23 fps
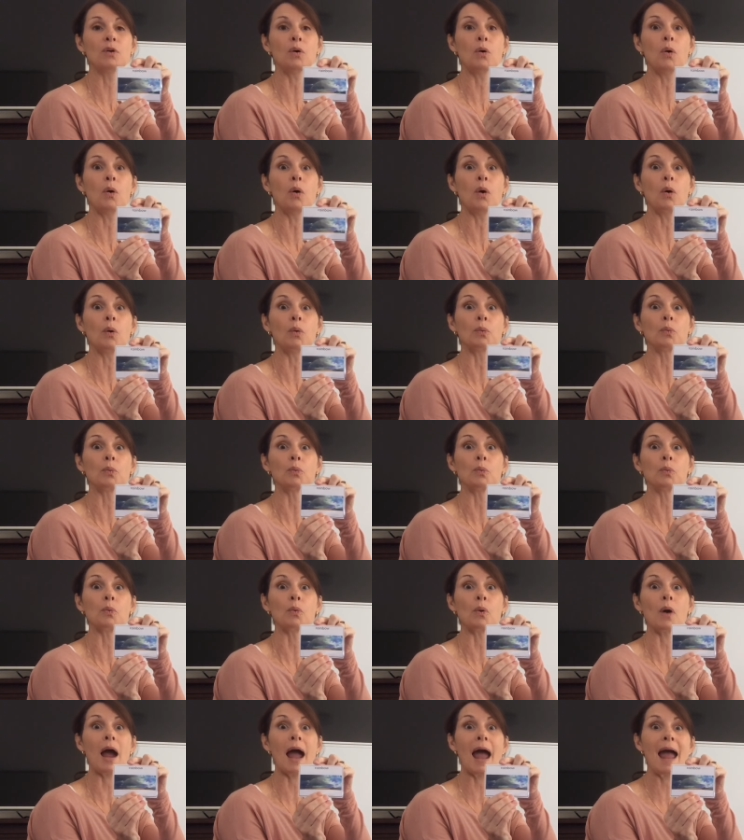for
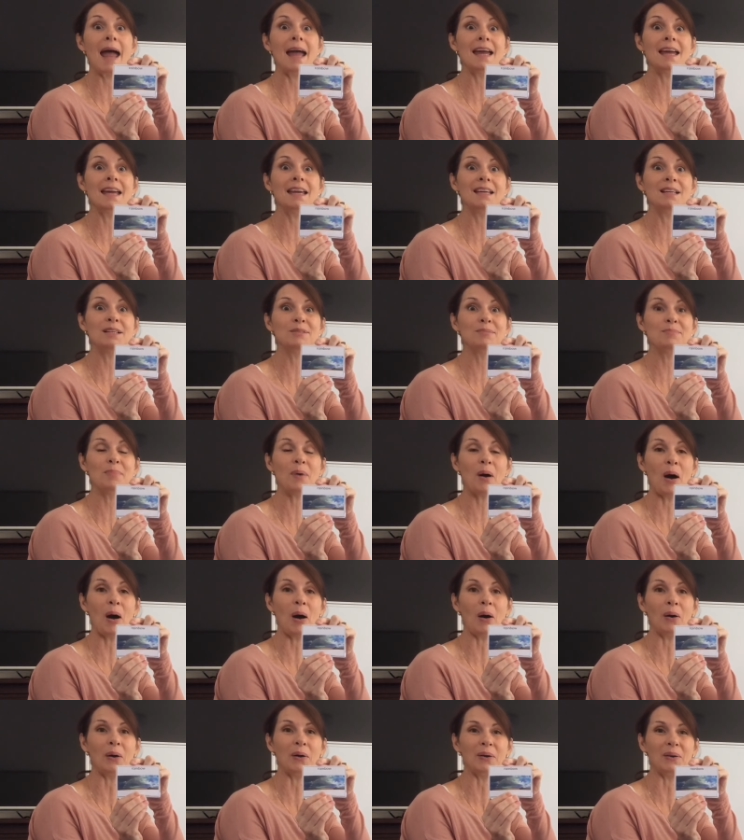
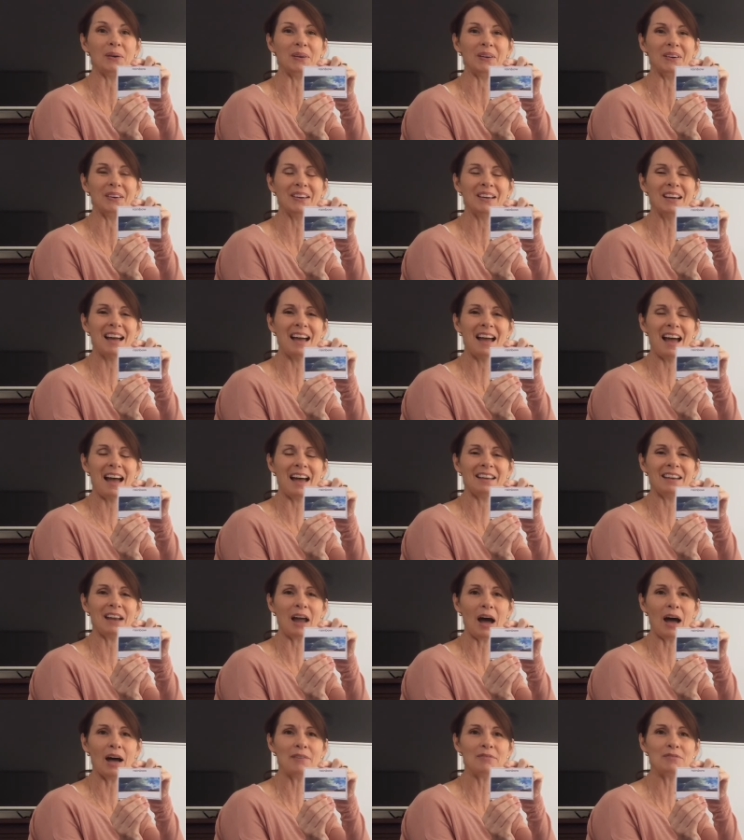rainbow.
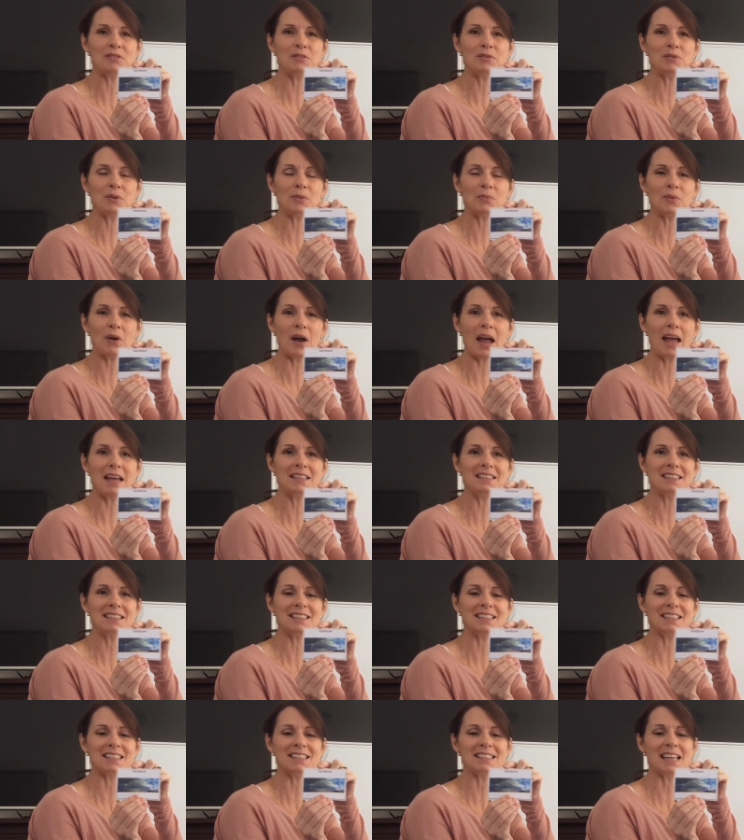After it rains
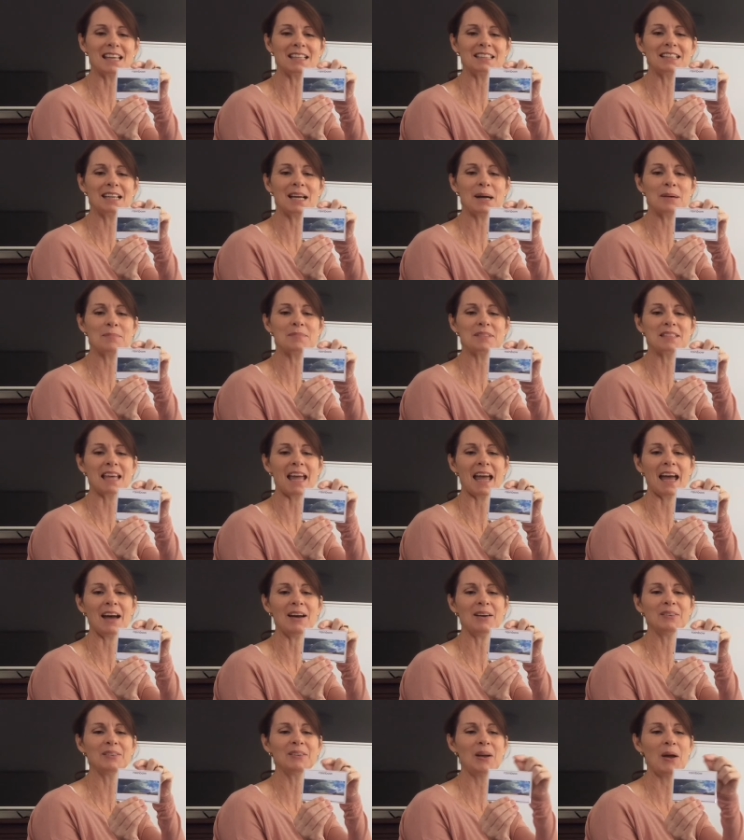and the sun comes
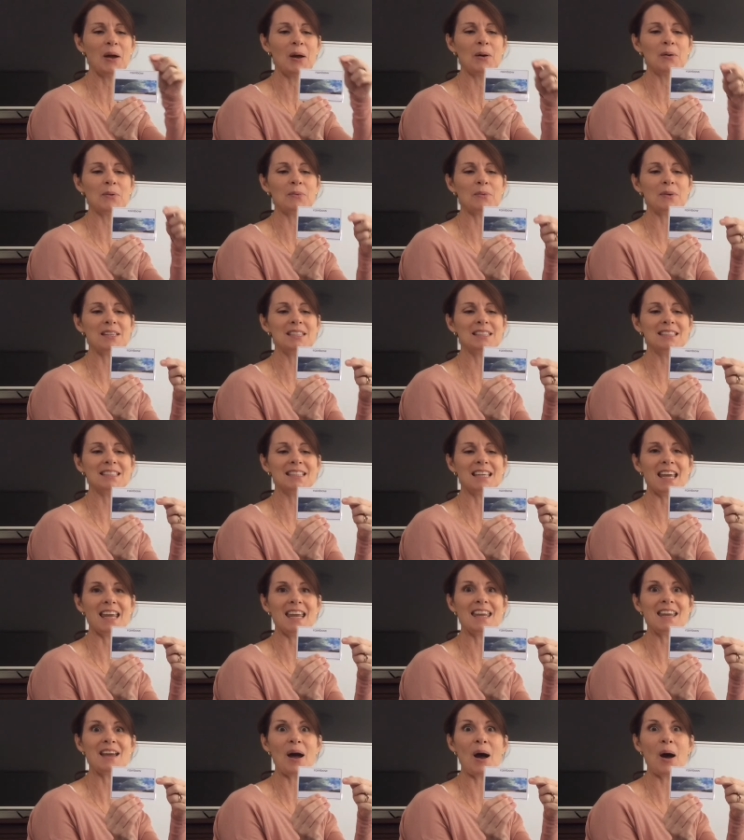out, we
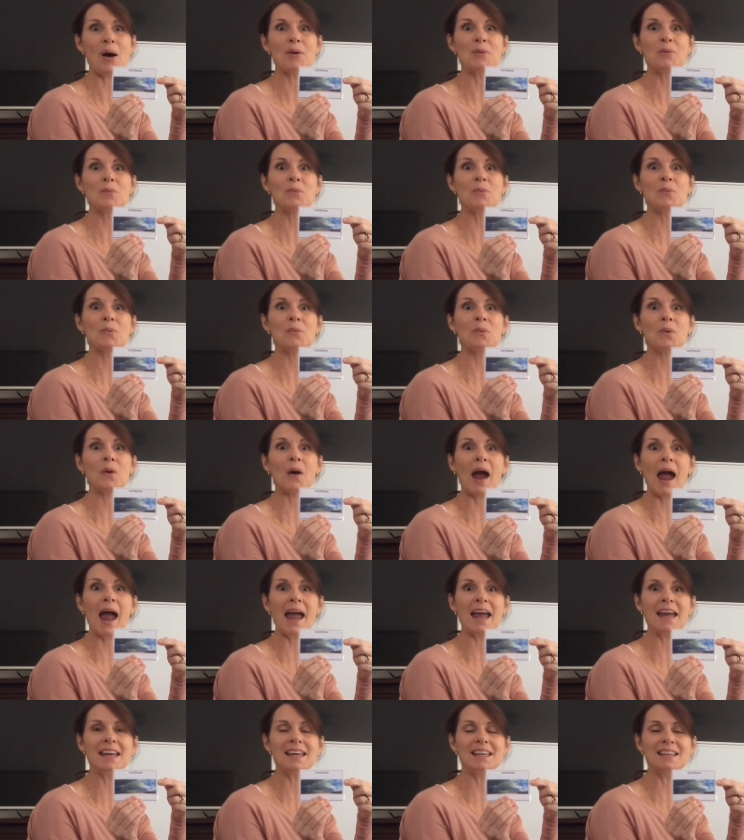see a
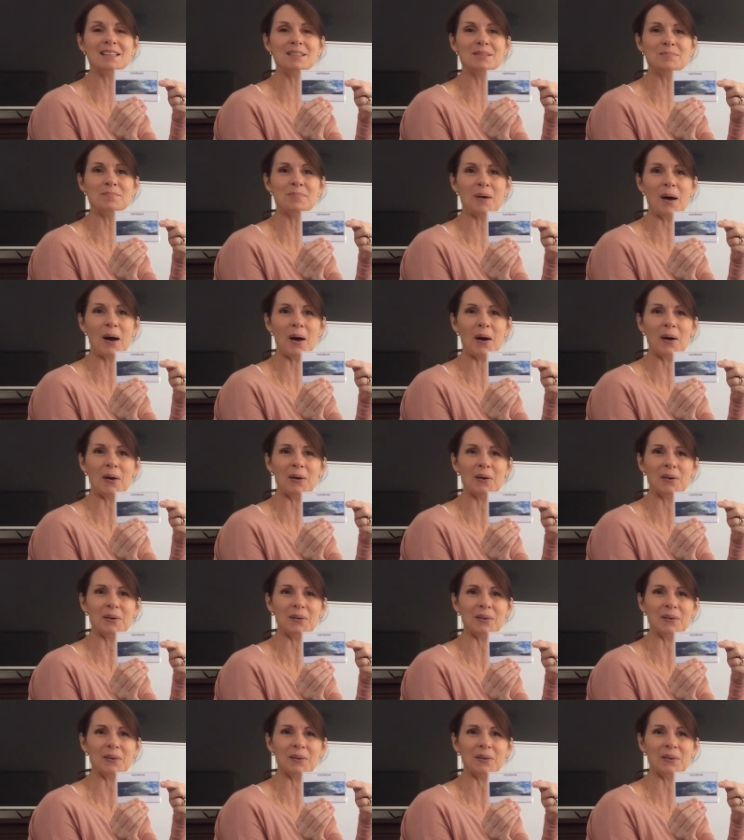rainbow.